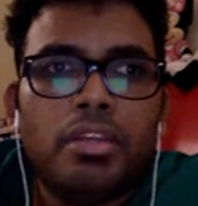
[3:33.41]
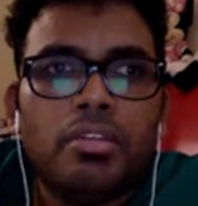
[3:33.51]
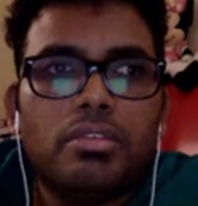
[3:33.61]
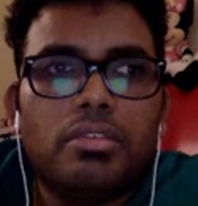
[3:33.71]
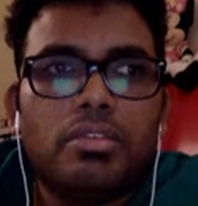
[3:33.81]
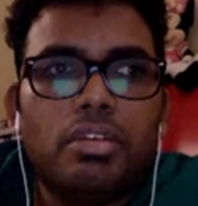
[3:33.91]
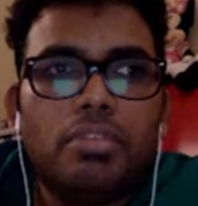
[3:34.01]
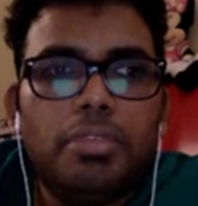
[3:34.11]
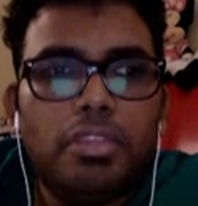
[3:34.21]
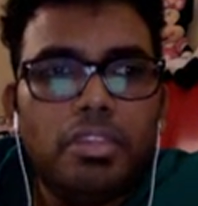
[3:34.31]
So let
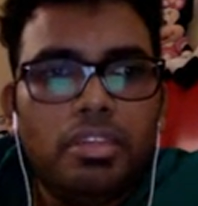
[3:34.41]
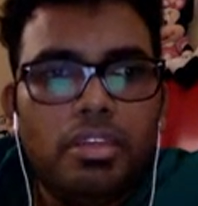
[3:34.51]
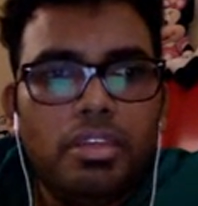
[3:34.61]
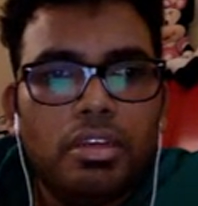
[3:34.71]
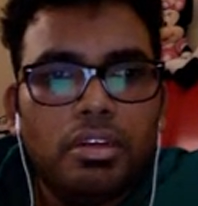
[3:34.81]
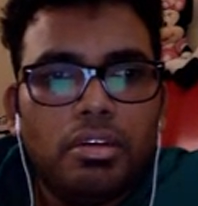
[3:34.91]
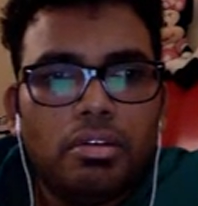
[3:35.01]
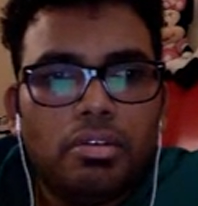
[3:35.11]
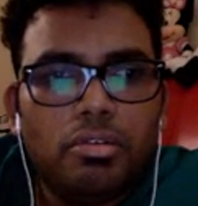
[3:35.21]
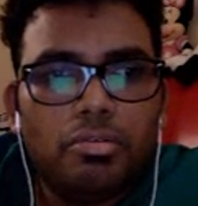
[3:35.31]
me
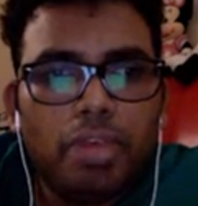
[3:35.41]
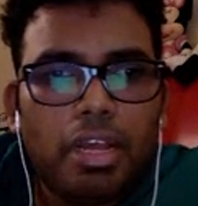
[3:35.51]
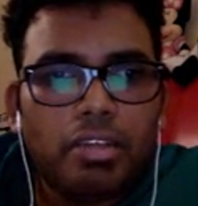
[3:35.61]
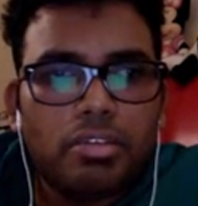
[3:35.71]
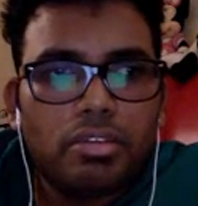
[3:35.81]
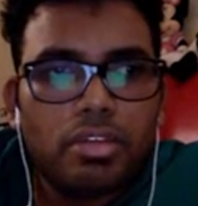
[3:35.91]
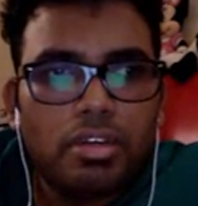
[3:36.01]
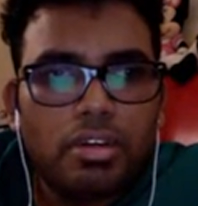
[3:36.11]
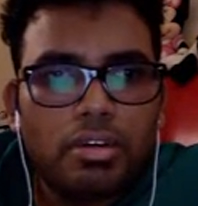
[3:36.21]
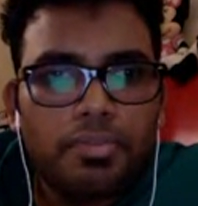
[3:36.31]
go back to
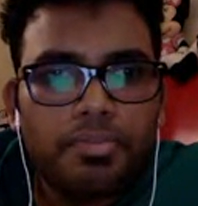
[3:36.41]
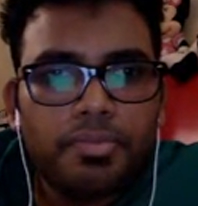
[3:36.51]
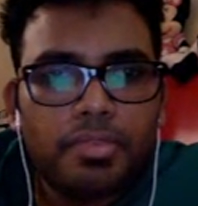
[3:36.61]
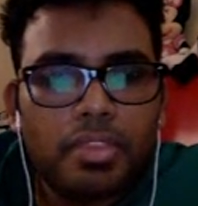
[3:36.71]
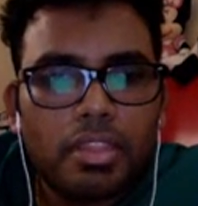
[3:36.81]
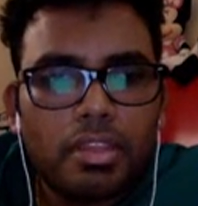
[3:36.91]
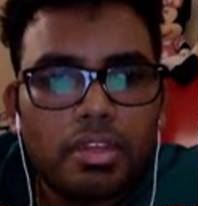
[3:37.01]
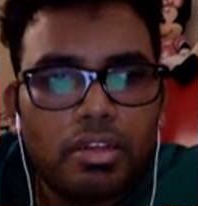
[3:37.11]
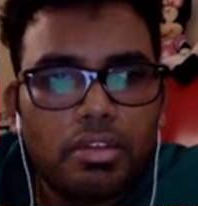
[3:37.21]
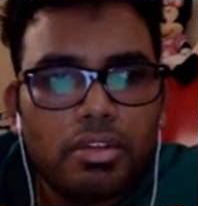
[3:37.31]
the
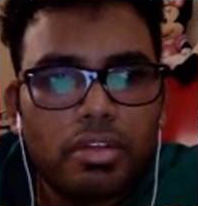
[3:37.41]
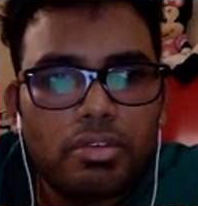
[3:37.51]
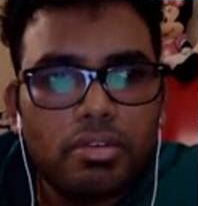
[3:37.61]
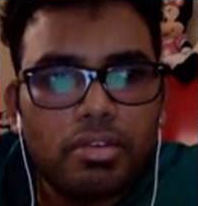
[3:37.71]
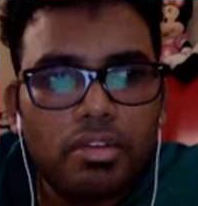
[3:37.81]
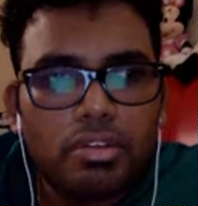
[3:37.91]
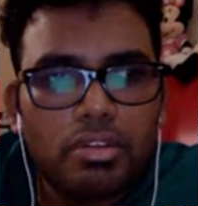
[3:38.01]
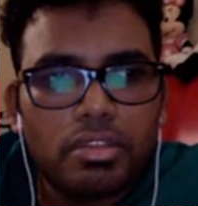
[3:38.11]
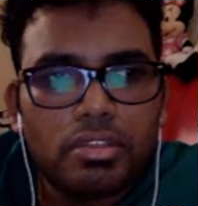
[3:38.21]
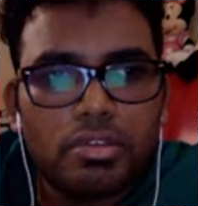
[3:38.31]
you can
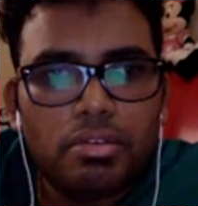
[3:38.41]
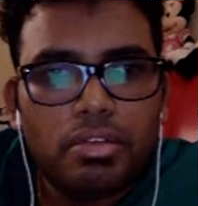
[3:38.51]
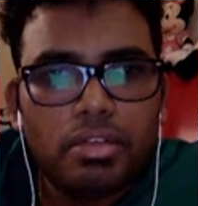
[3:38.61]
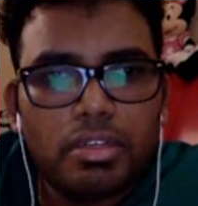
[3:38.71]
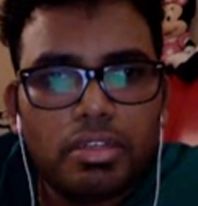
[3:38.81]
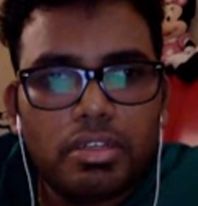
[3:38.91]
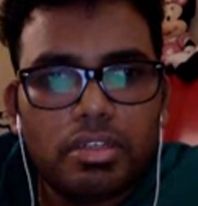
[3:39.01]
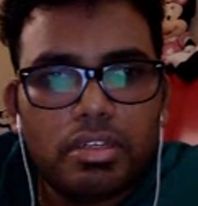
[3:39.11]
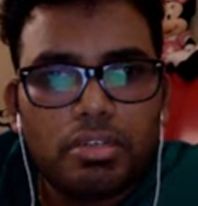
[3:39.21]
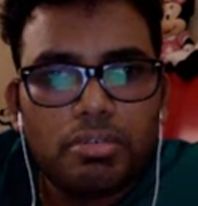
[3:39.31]
see over here.
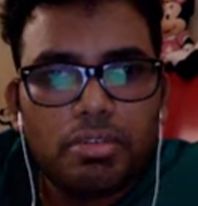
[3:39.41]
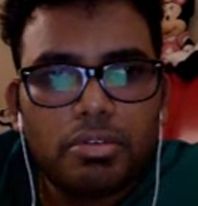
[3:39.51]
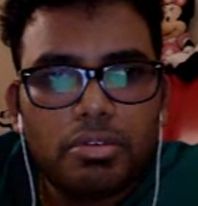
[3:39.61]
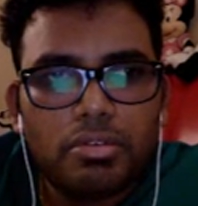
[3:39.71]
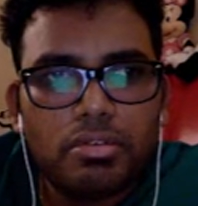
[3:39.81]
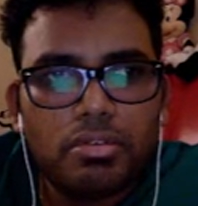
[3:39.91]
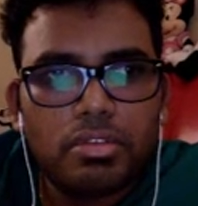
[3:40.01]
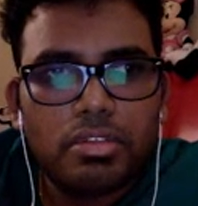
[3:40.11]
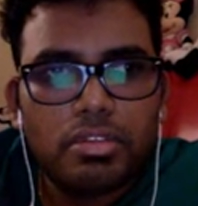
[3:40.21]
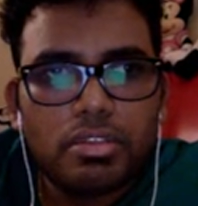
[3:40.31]
Let me go to
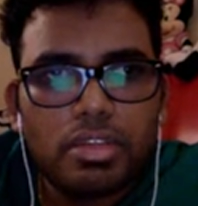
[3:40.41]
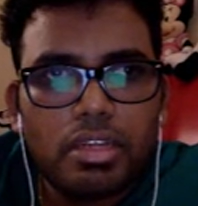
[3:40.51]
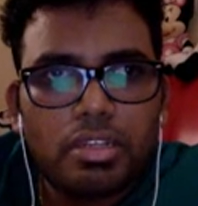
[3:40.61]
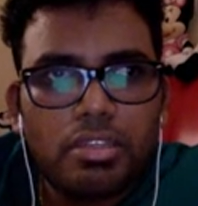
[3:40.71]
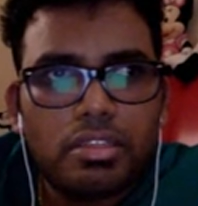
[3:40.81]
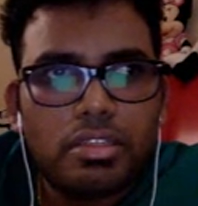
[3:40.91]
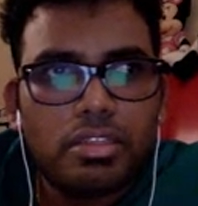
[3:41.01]
this site